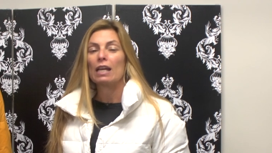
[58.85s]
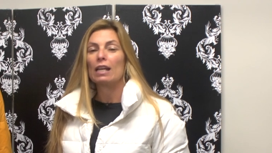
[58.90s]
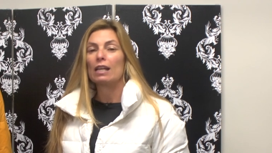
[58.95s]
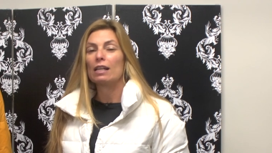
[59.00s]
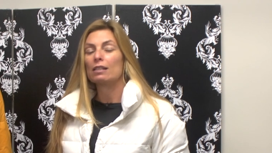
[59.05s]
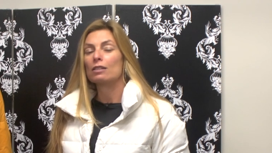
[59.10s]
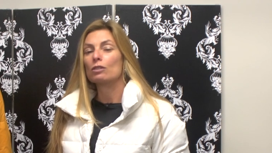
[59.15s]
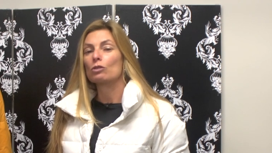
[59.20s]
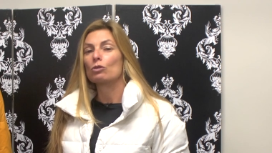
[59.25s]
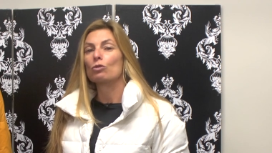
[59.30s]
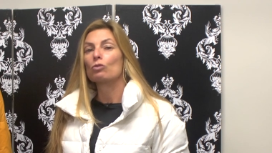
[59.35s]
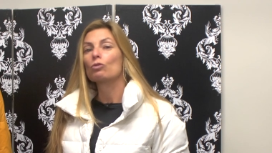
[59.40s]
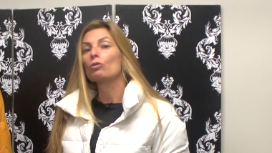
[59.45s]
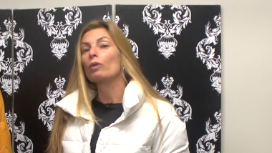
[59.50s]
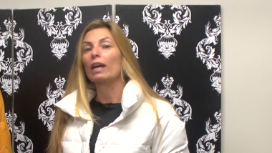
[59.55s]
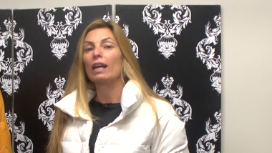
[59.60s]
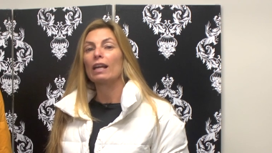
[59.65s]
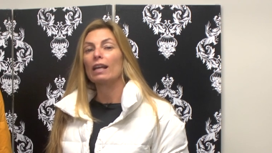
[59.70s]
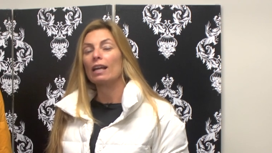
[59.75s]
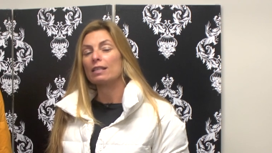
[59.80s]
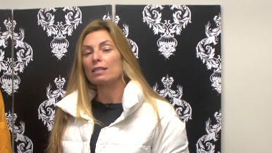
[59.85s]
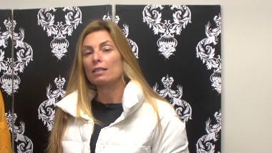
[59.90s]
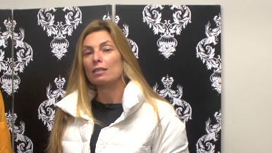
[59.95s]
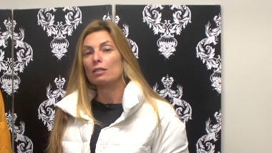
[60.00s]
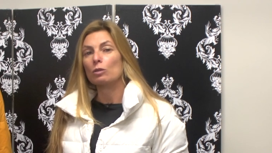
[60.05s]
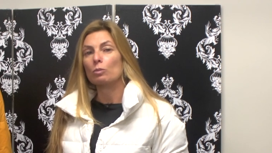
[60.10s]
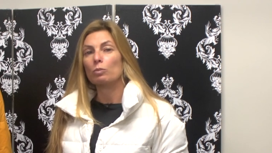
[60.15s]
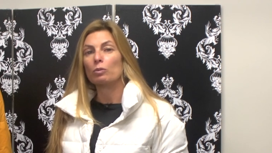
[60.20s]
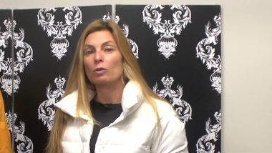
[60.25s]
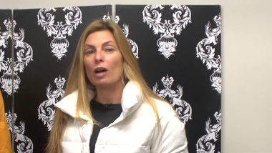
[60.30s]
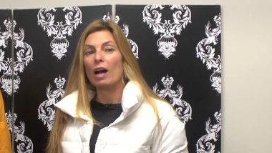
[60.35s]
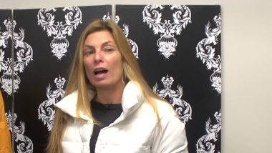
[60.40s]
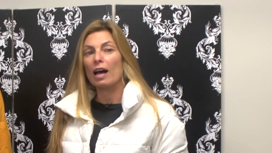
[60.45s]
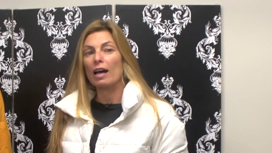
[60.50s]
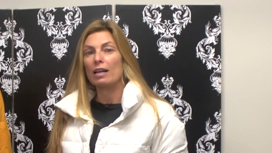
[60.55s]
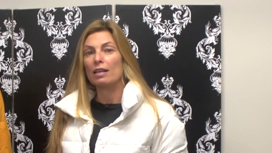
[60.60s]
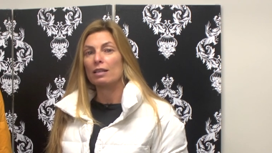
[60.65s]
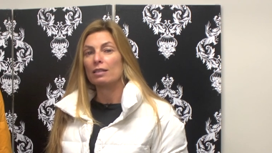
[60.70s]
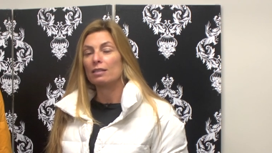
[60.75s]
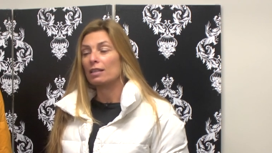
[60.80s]
It's great as a
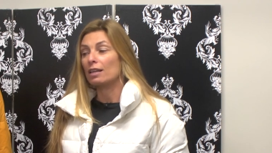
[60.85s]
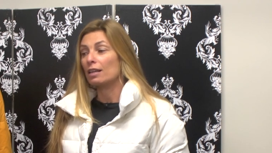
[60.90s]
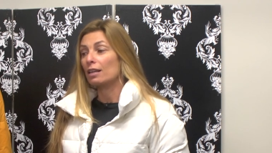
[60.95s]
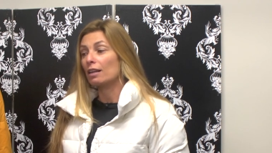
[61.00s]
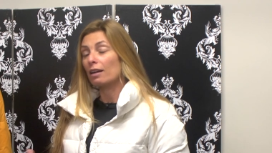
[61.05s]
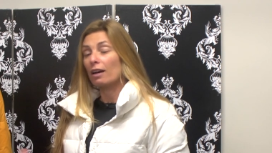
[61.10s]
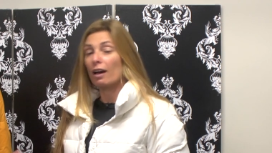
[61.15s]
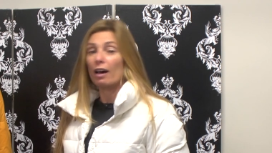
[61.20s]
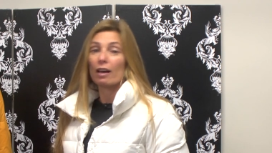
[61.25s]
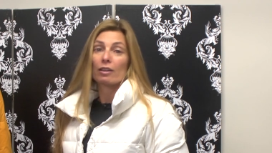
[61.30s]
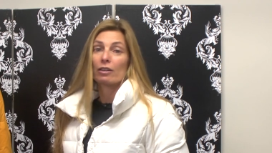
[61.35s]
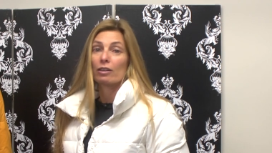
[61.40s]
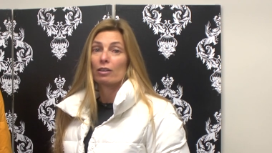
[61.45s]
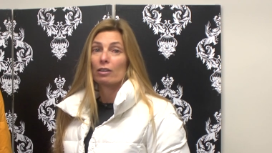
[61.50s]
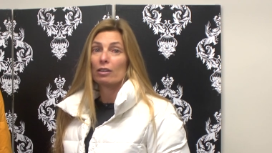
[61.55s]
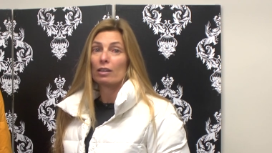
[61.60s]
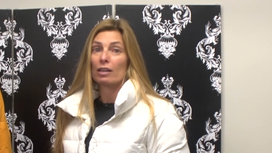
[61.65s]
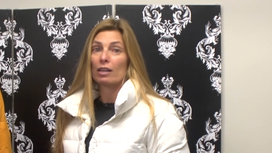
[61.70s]
surprise in a color